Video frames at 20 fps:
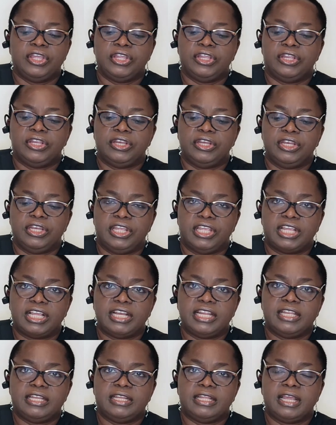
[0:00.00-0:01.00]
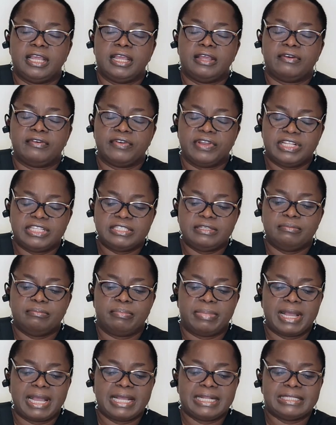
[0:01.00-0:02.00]
The clean, uh, written
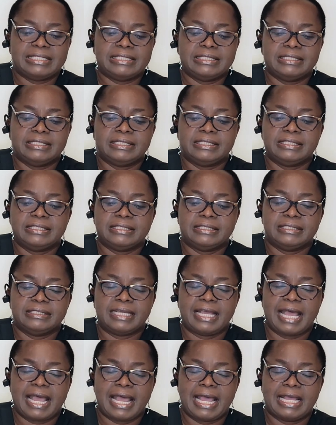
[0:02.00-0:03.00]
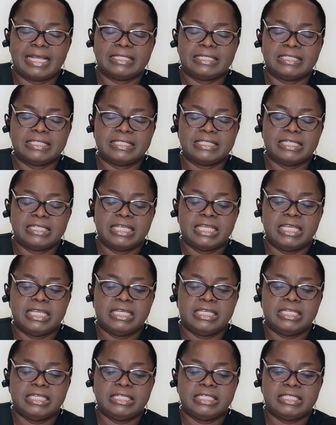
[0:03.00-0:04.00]
part has
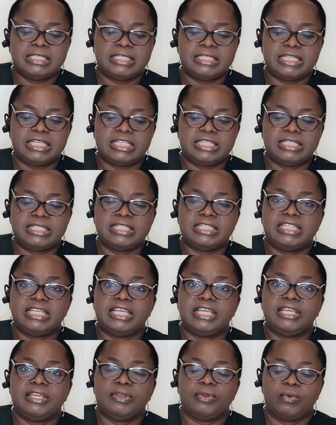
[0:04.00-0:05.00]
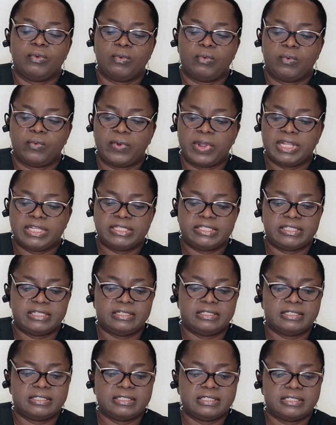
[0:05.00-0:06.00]
60
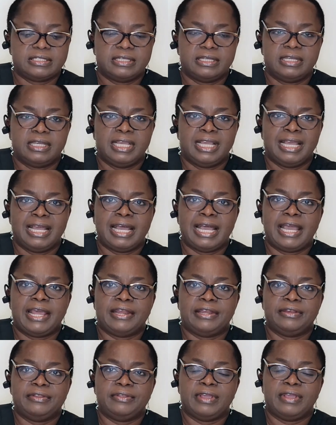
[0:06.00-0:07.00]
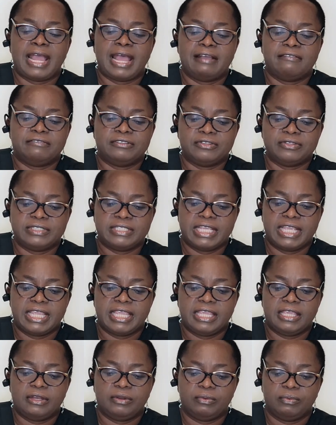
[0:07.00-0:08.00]
questions and you have to take
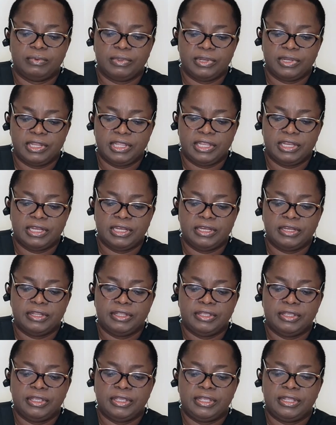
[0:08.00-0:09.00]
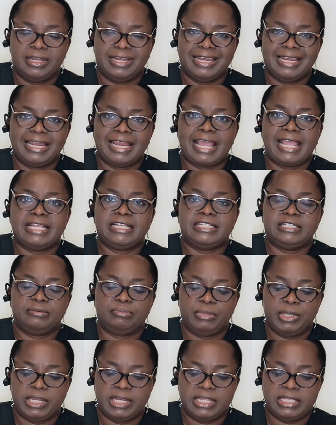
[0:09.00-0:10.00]
it within 90
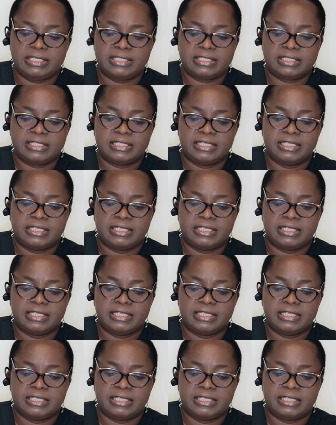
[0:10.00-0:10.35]
minutes.